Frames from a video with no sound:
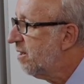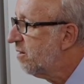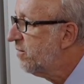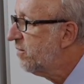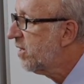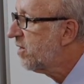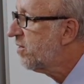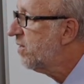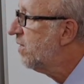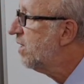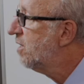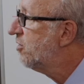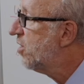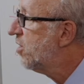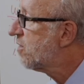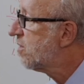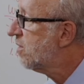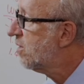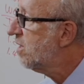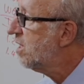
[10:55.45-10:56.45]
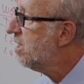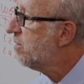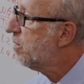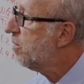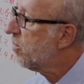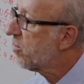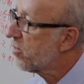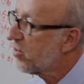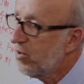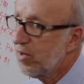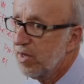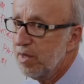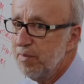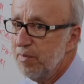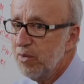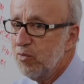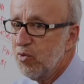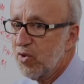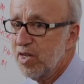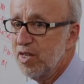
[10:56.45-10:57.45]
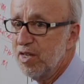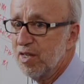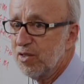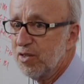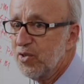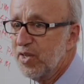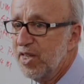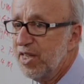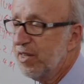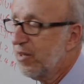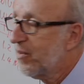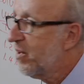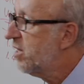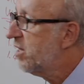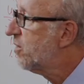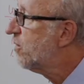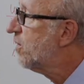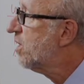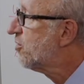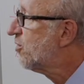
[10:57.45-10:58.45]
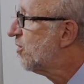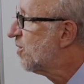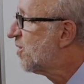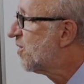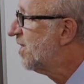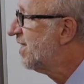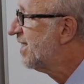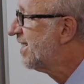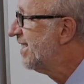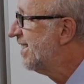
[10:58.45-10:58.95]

fixing the adjacent teeth, but we'll certainly be working on looking in the right directions.